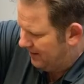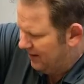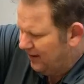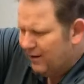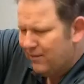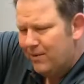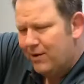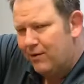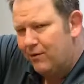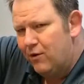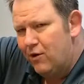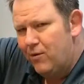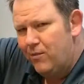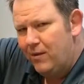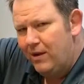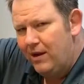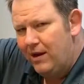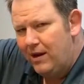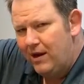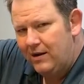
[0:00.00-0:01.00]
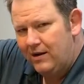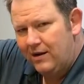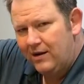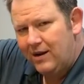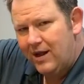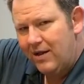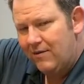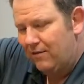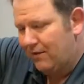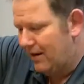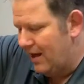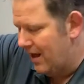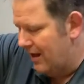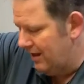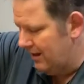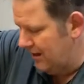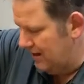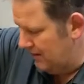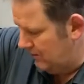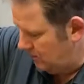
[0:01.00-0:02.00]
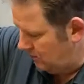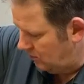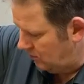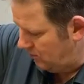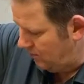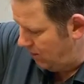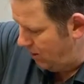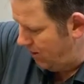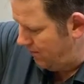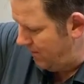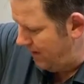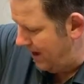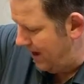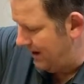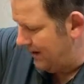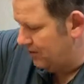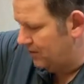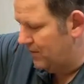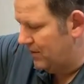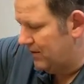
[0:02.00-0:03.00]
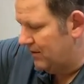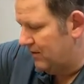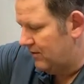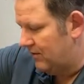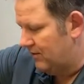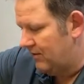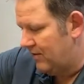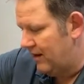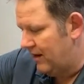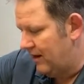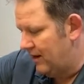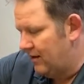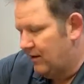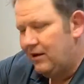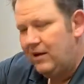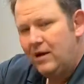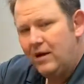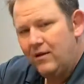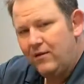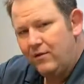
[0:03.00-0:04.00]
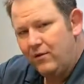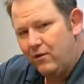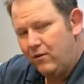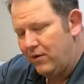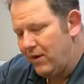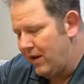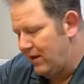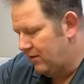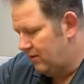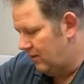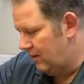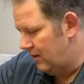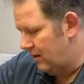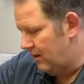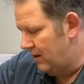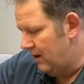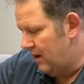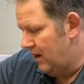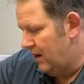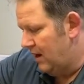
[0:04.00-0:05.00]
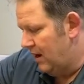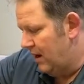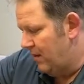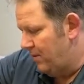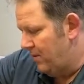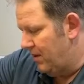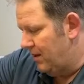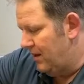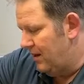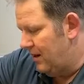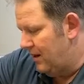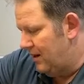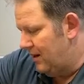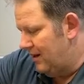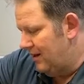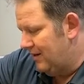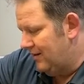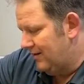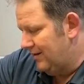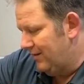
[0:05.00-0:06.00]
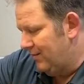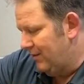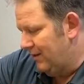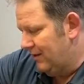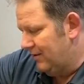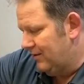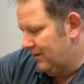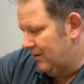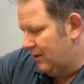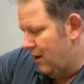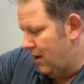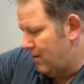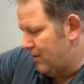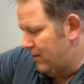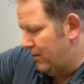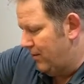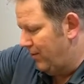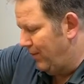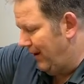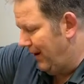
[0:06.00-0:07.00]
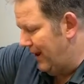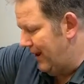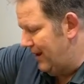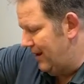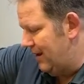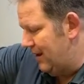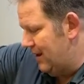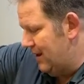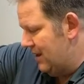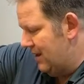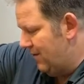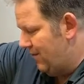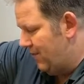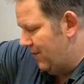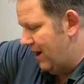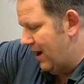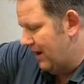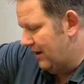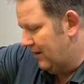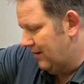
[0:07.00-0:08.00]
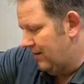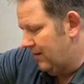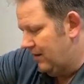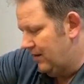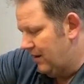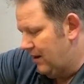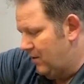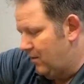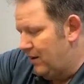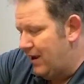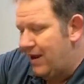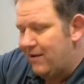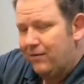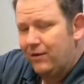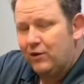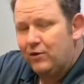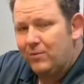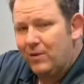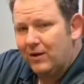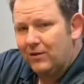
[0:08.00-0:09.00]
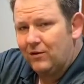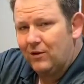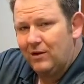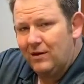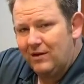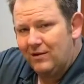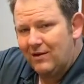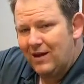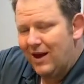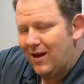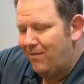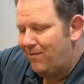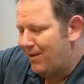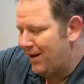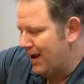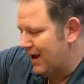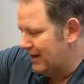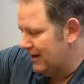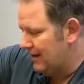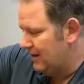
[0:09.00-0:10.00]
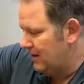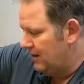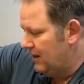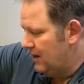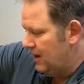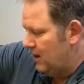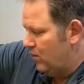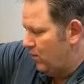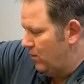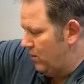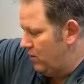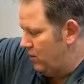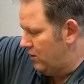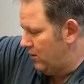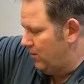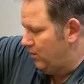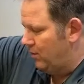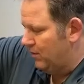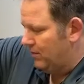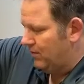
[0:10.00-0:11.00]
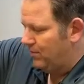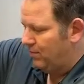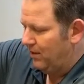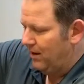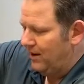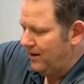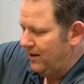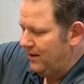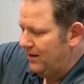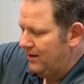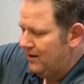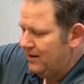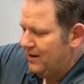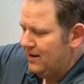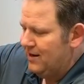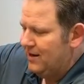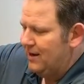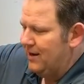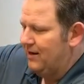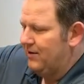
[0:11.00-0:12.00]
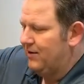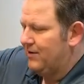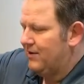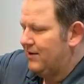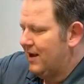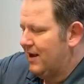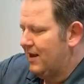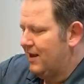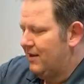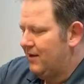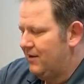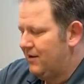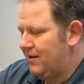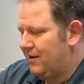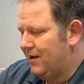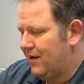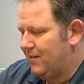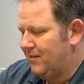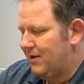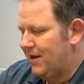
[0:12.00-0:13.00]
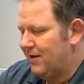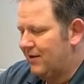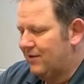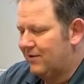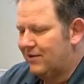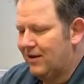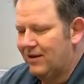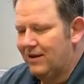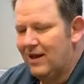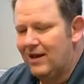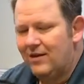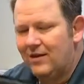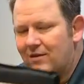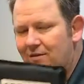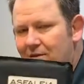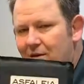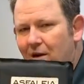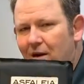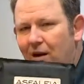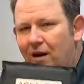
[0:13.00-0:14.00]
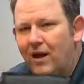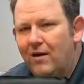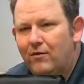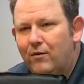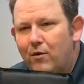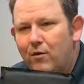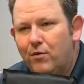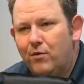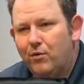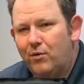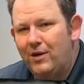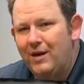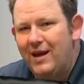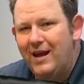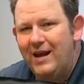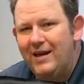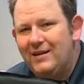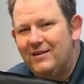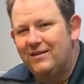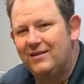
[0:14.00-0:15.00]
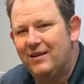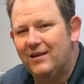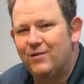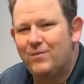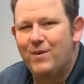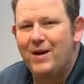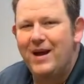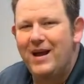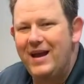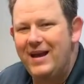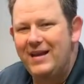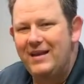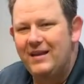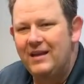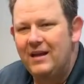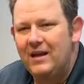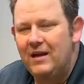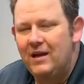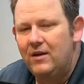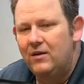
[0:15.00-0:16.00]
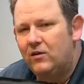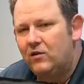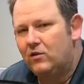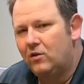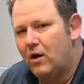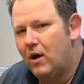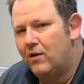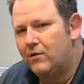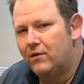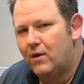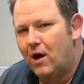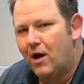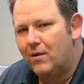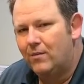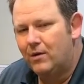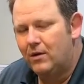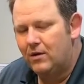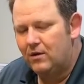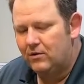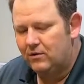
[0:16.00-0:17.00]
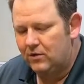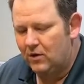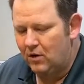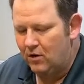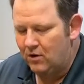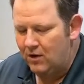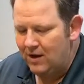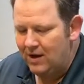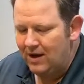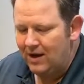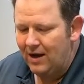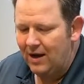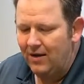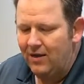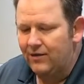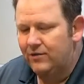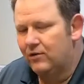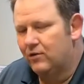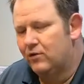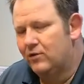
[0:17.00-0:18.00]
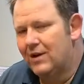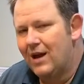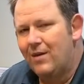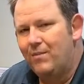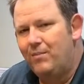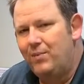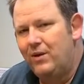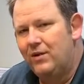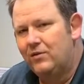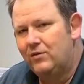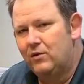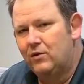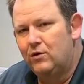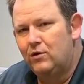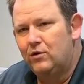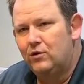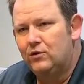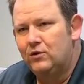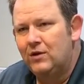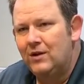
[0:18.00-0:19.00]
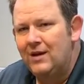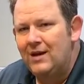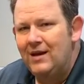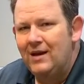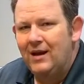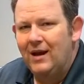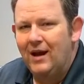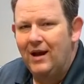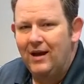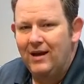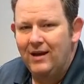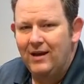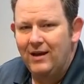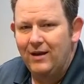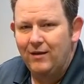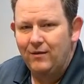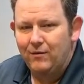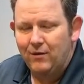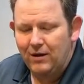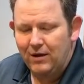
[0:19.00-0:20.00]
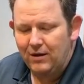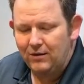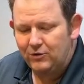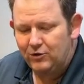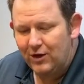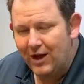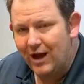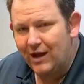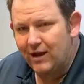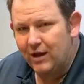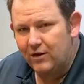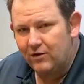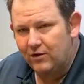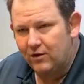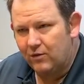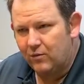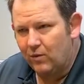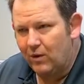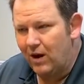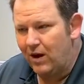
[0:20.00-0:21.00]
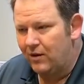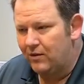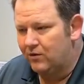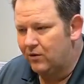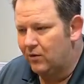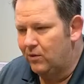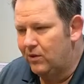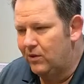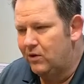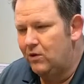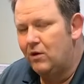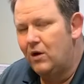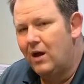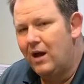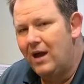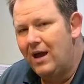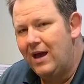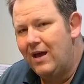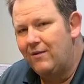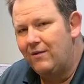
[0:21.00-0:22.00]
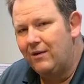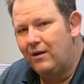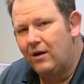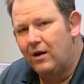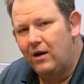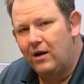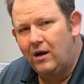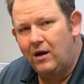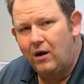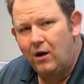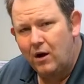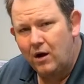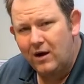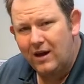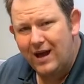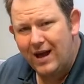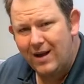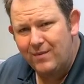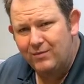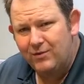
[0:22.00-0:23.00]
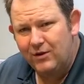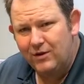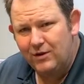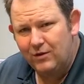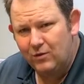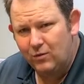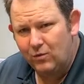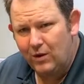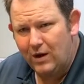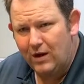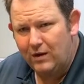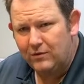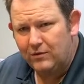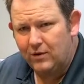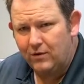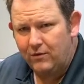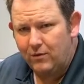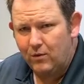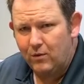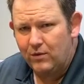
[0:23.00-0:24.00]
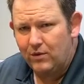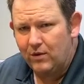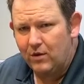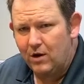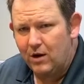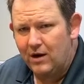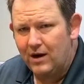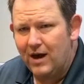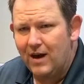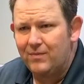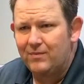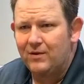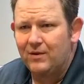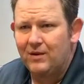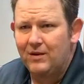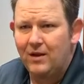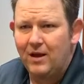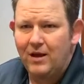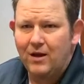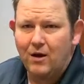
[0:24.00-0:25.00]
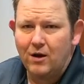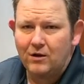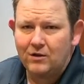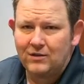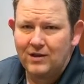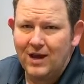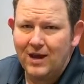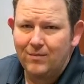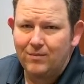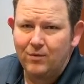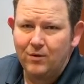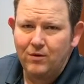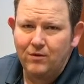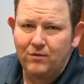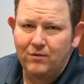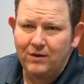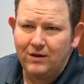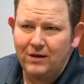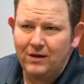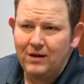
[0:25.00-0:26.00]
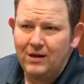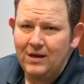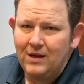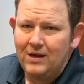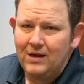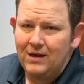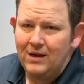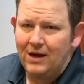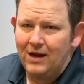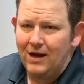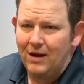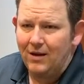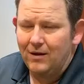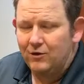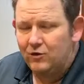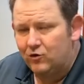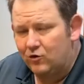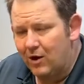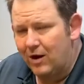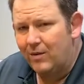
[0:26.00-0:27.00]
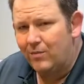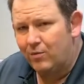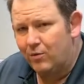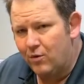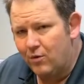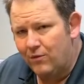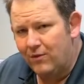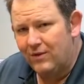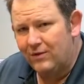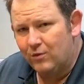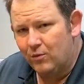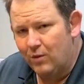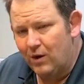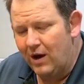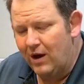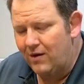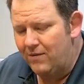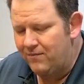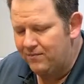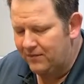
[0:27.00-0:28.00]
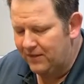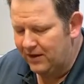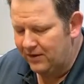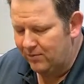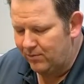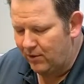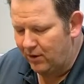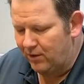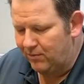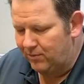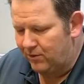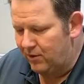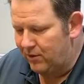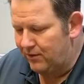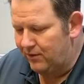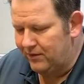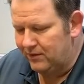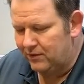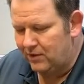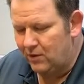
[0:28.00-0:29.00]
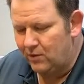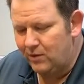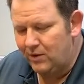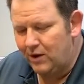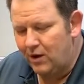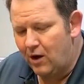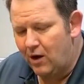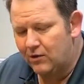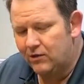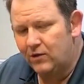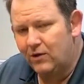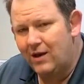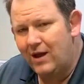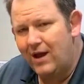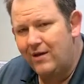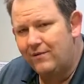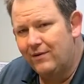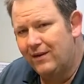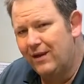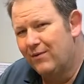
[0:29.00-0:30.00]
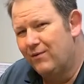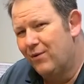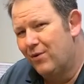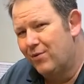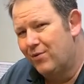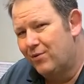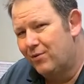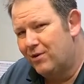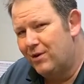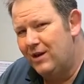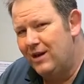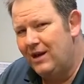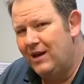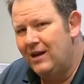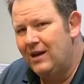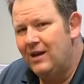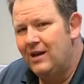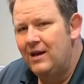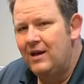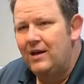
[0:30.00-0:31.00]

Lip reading: a little bit of room in there. It doesn't have a lot. Again, it's a small bag. It's meant to just carry a few things in there. But here is the ballistic armor plate pocket right there. We have a specially designed pocket where you can put the plate in, and just kind of comes out just like that. This is our level 3A 6x8 soft armor. So this will stop pistols and shotguns as well. So we do have a hard option as well. So if you want the hard option, they are stab proof and strike proof as well as bulletproof. And so we also have a level 3.